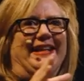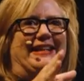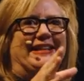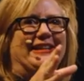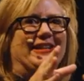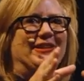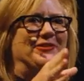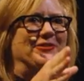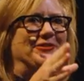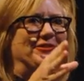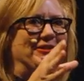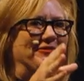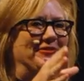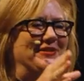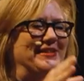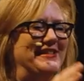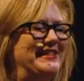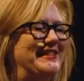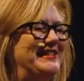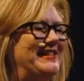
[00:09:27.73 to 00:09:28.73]
little
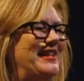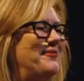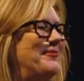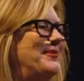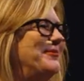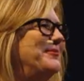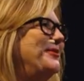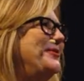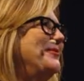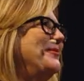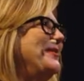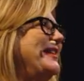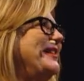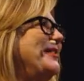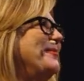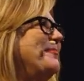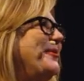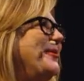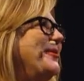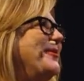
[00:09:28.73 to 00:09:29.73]
differences that we were doing in
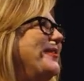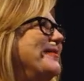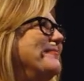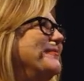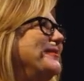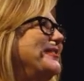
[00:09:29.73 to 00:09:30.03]
the program.